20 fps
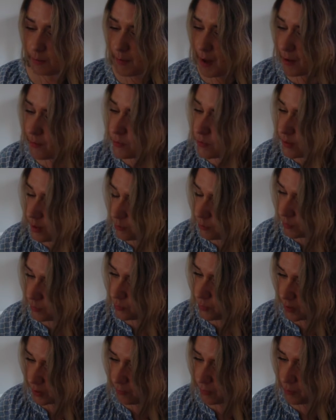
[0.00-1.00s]
mountain was
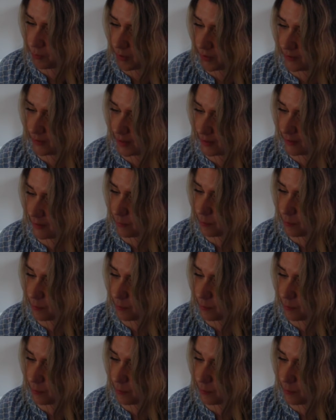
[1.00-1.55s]
one of the princess's